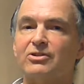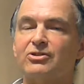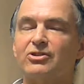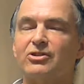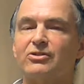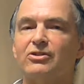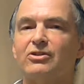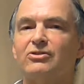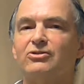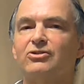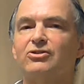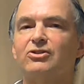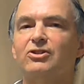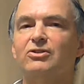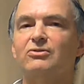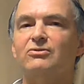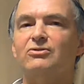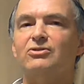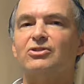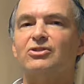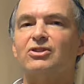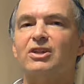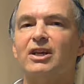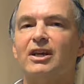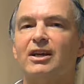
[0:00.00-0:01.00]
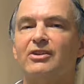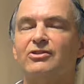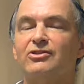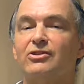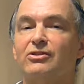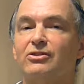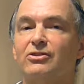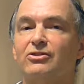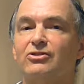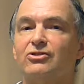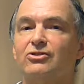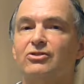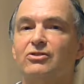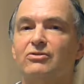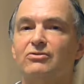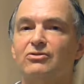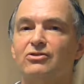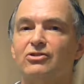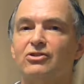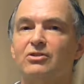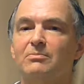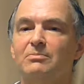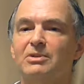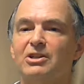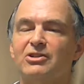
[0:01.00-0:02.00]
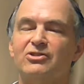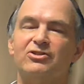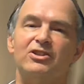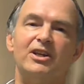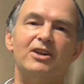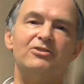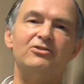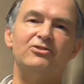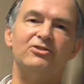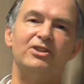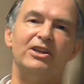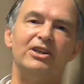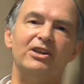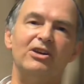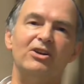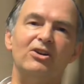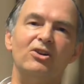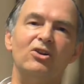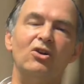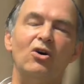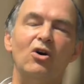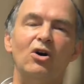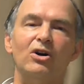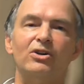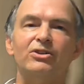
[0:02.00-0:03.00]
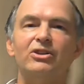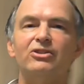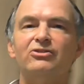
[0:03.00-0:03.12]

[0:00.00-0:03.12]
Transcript: so that students can be assessed as they go along,